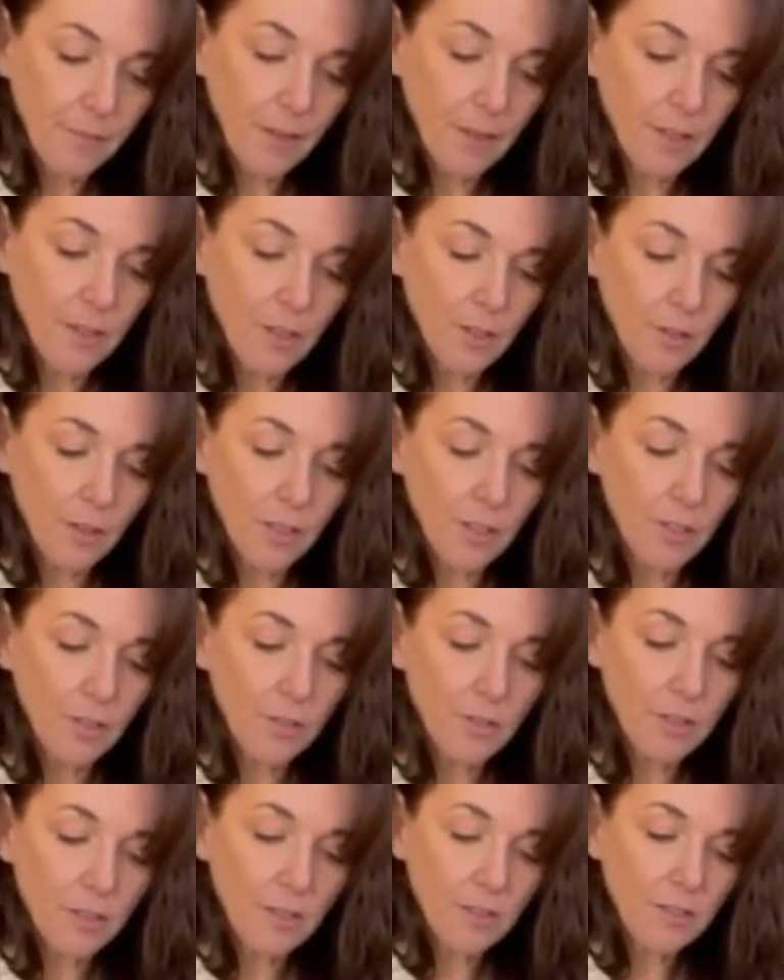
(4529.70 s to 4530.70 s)
and you can
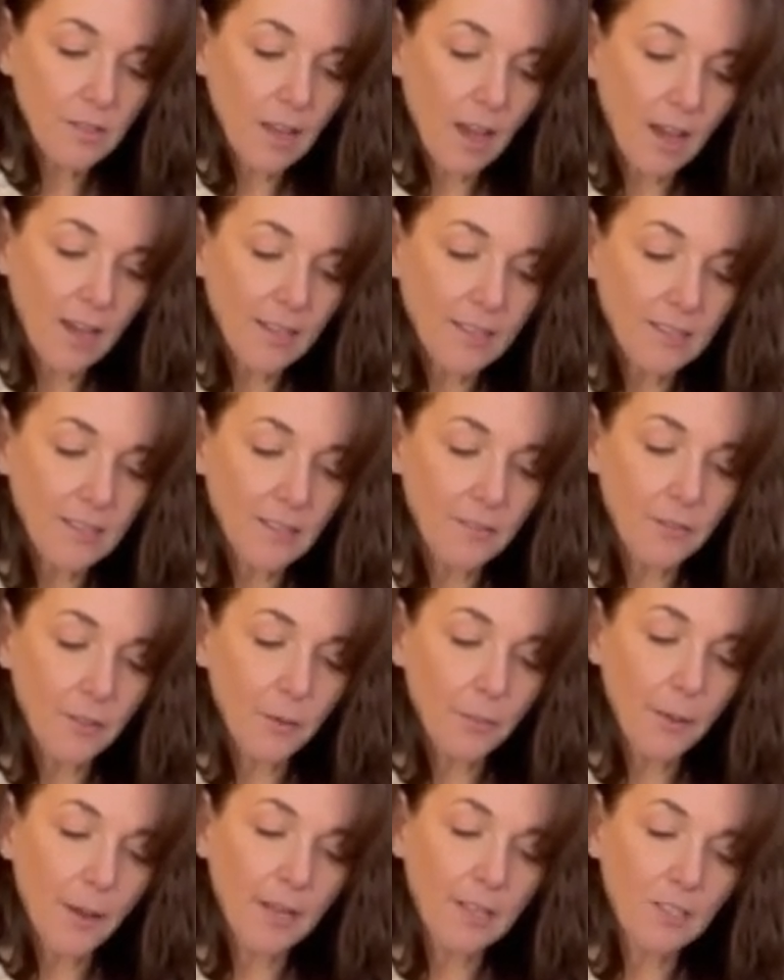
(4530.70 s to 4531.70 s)
use the sides of your
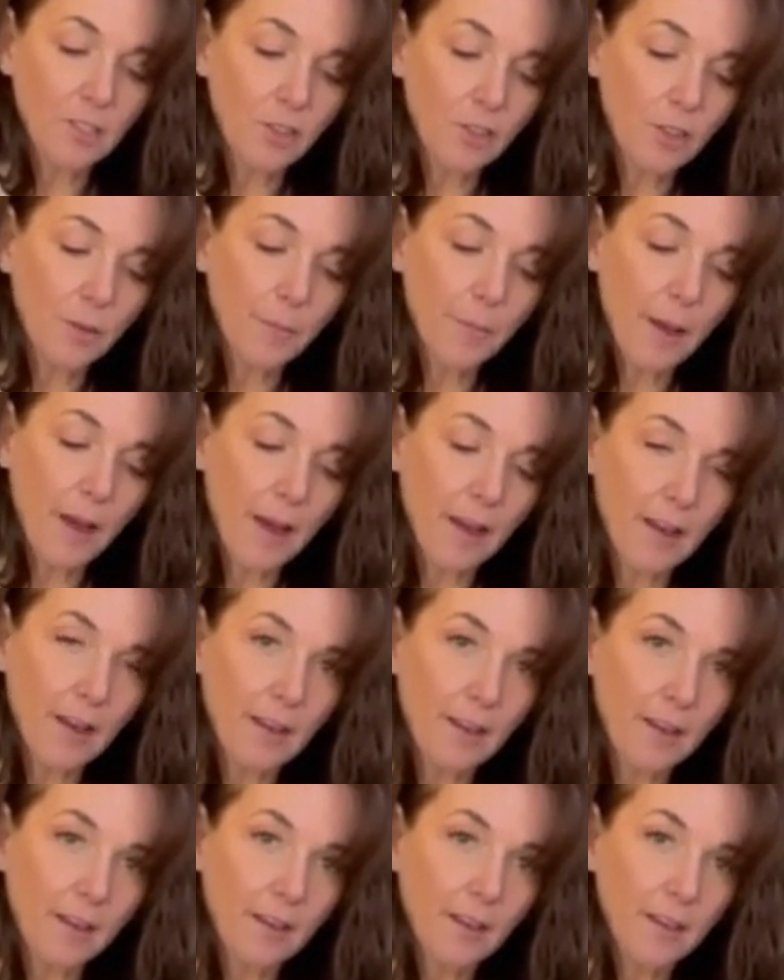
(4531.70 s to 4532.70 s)
pastry
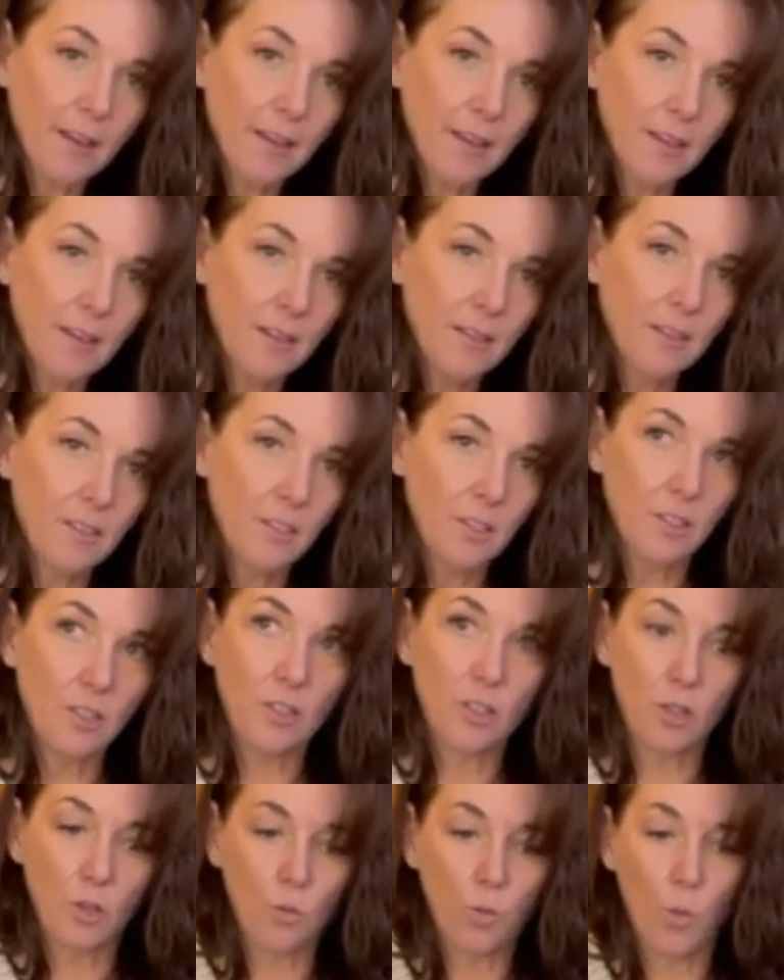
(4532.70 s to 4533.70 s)
bag to
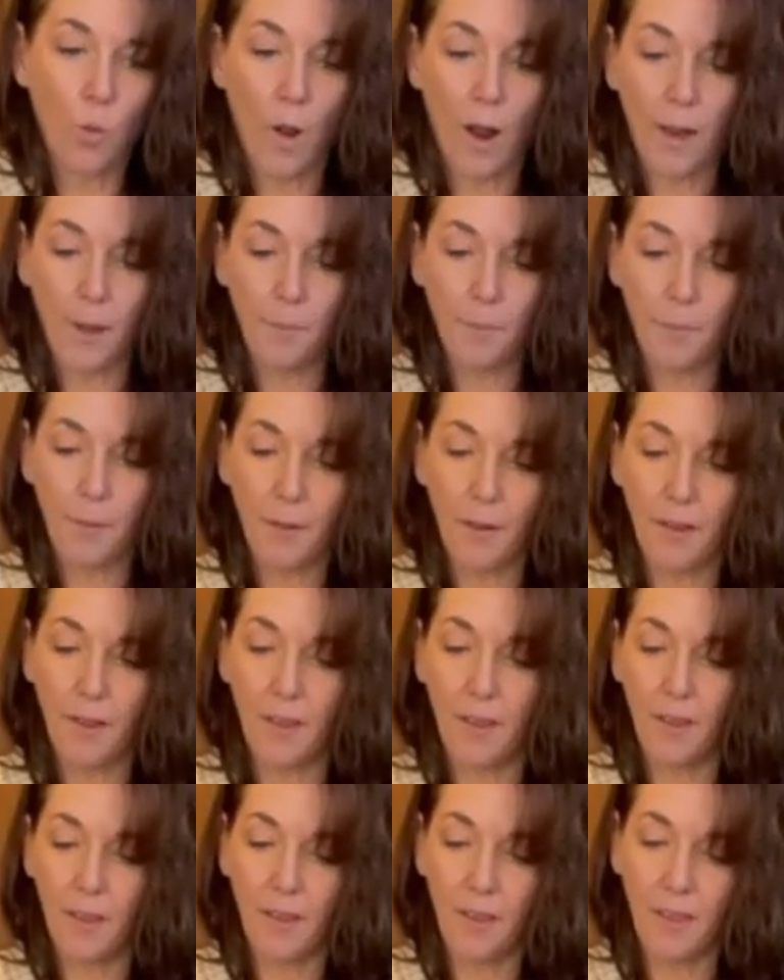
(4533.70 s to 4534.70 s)
just wipe
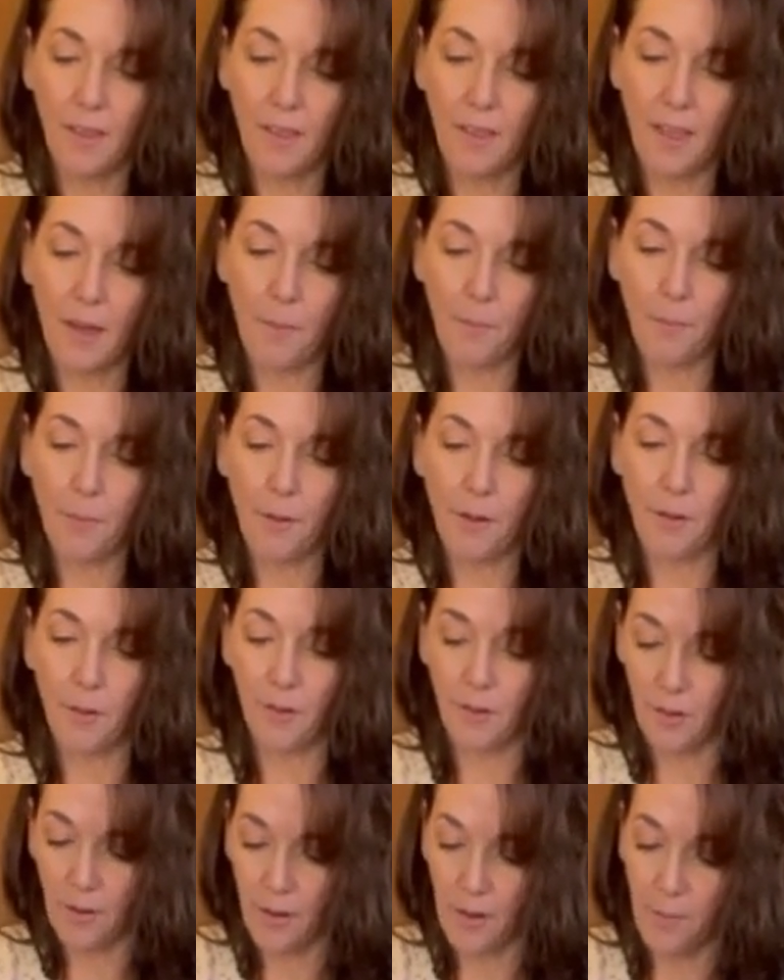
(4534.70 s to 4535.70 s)
that
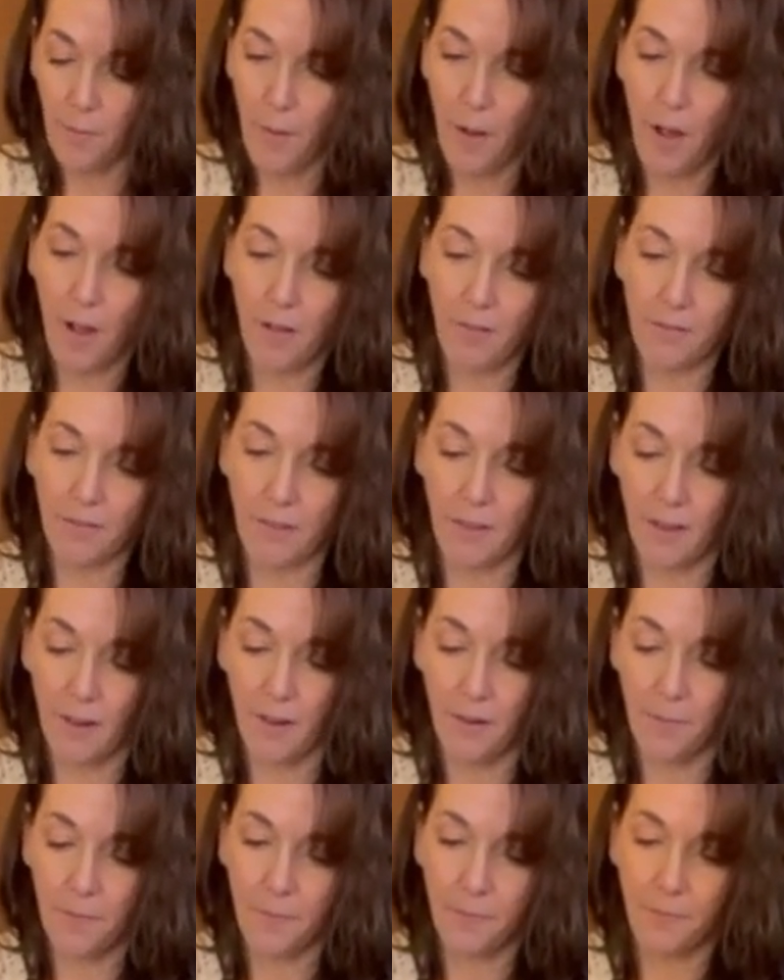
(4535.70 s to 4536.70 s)
buttercream off of
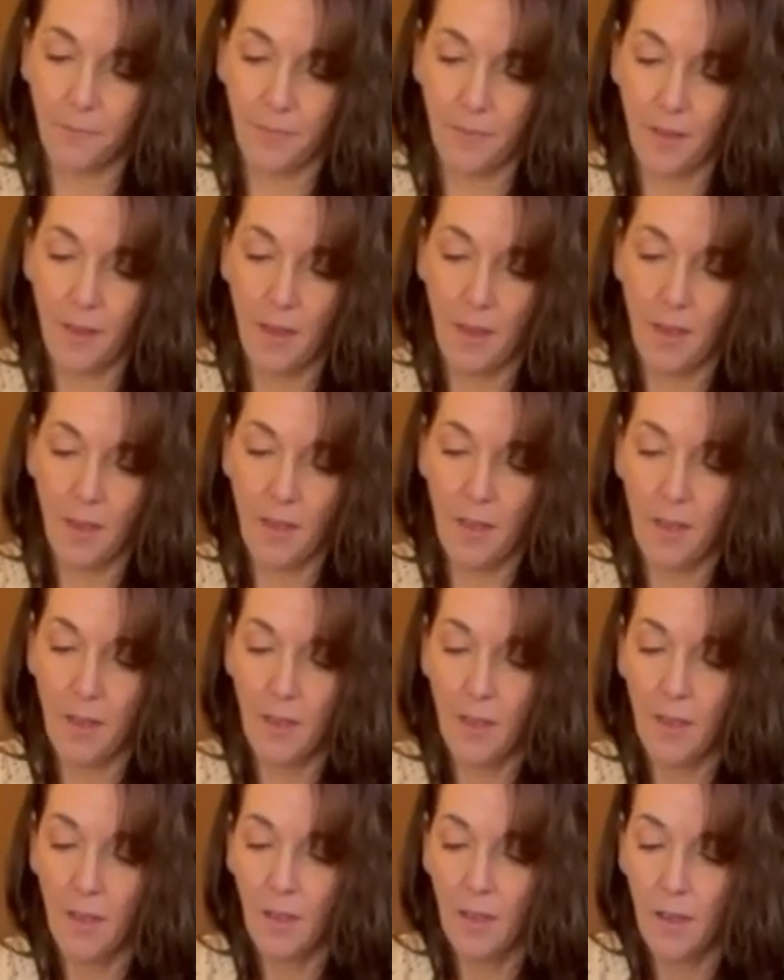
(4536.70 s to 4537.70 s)
there.
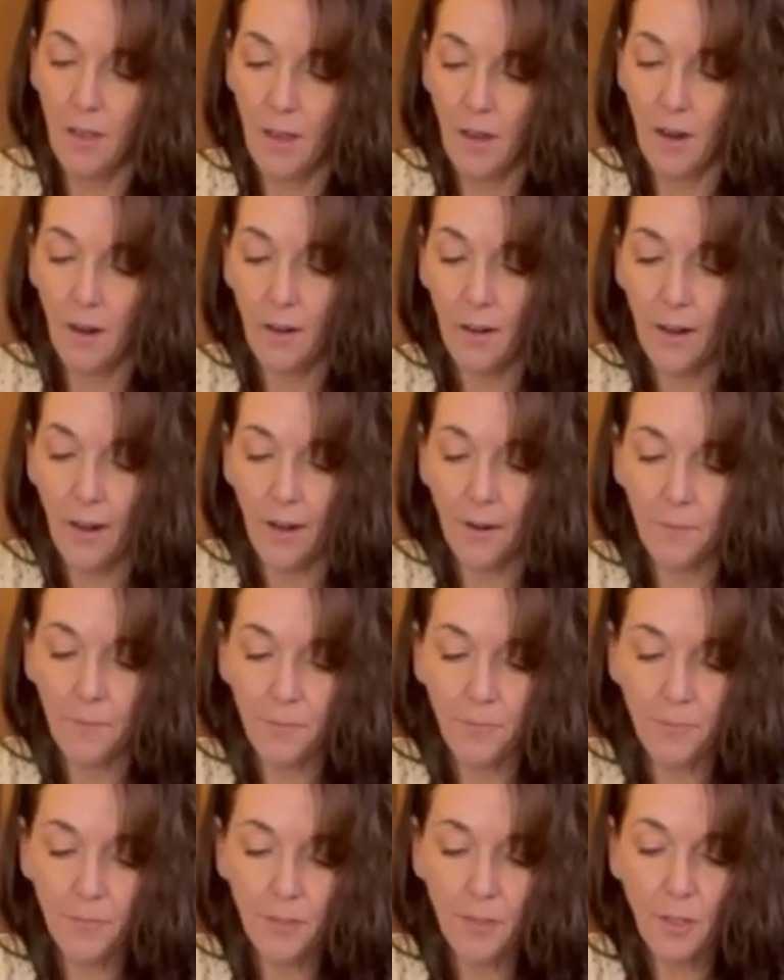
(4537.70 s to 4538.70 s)
All right,
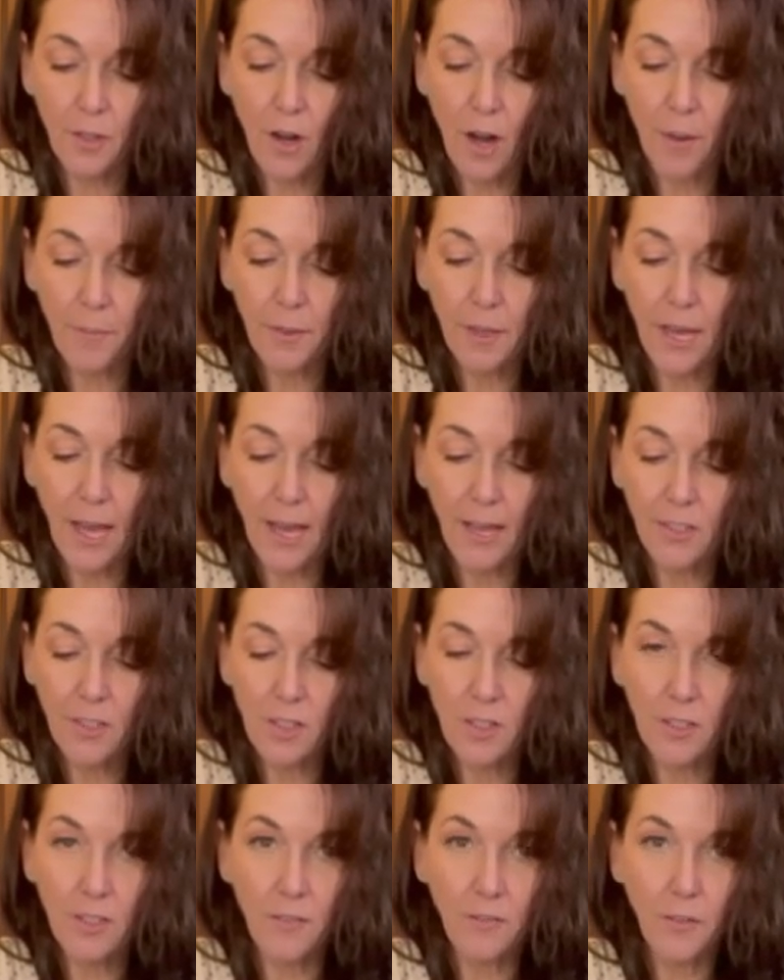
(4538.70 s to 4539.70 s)
so grab the
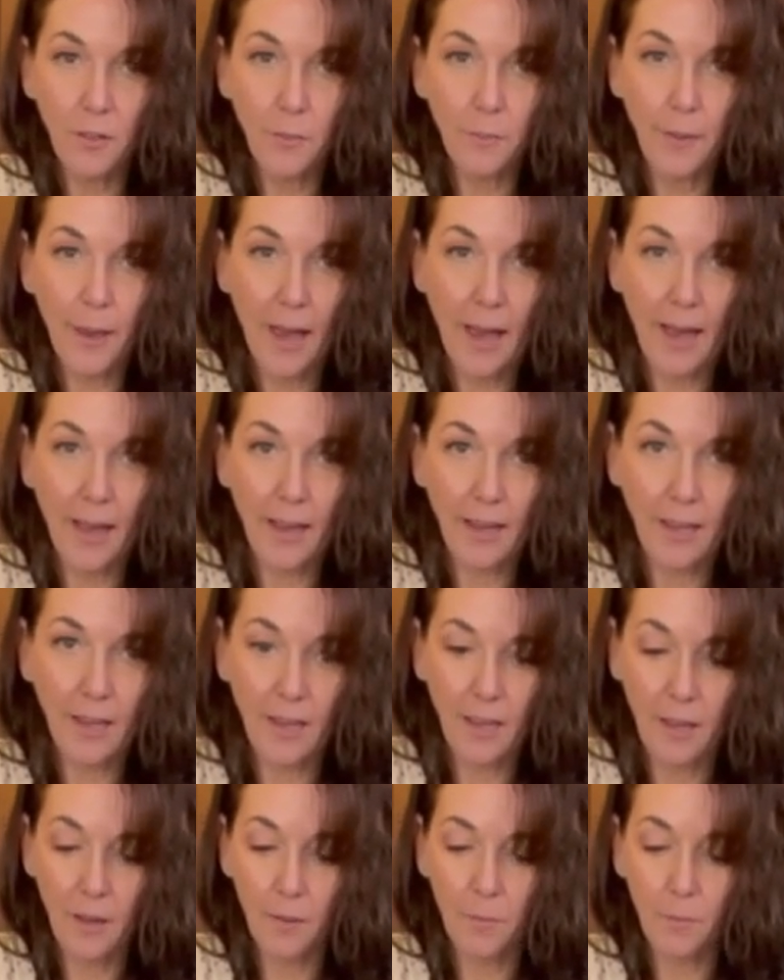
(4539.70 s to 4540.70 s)
edges of your bag
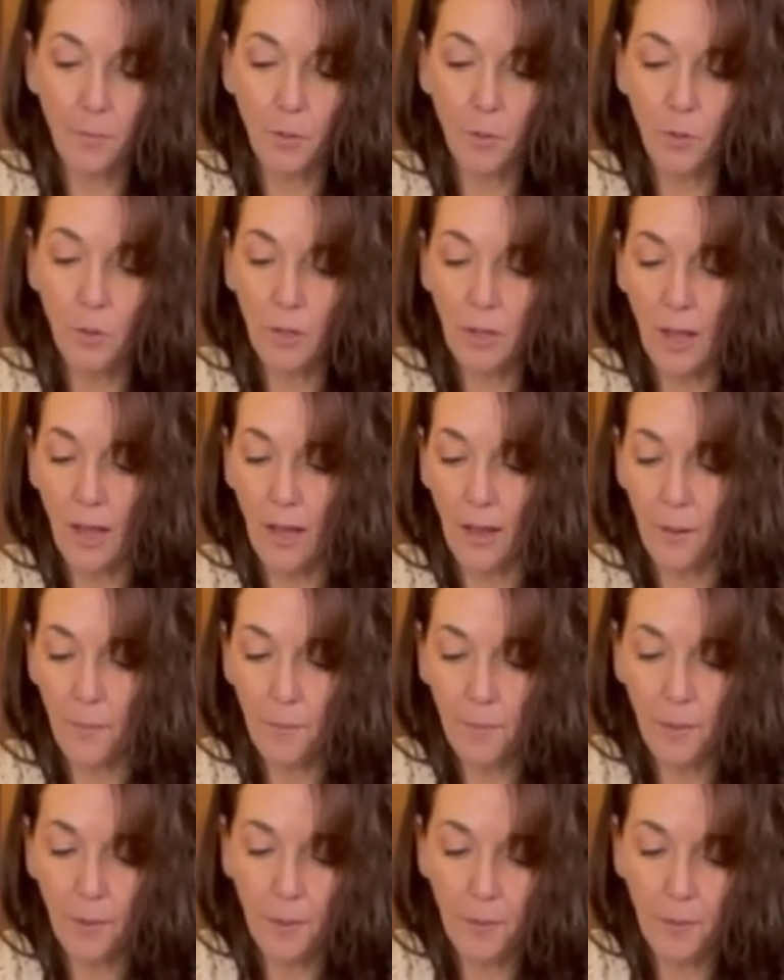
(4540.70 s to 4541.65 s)
and pull up.